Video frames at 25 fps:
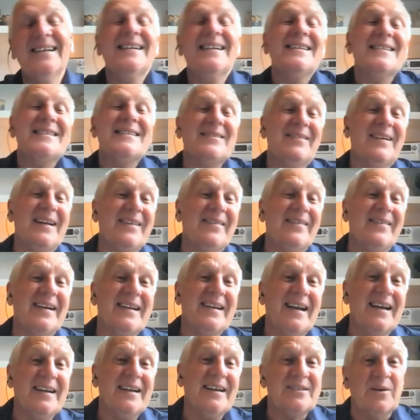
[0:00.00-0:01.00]
So
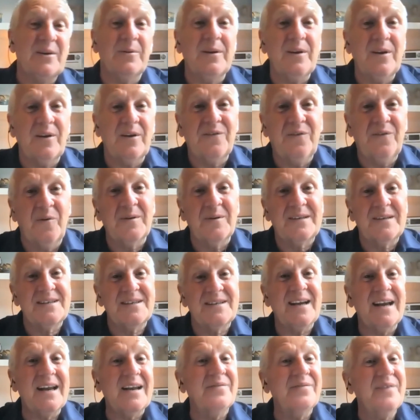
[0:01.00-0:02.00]
anyway, so we'll look forward to
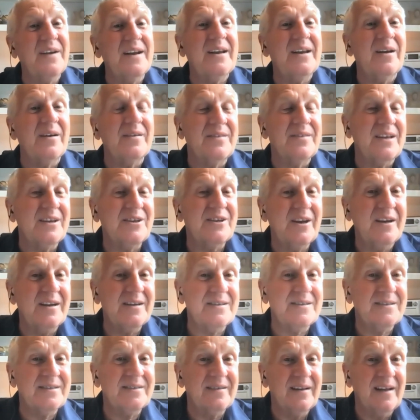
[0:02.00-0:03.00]
seeing the video of this
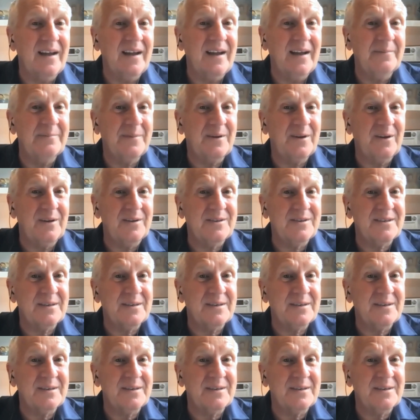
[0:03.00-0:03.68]
year's concert.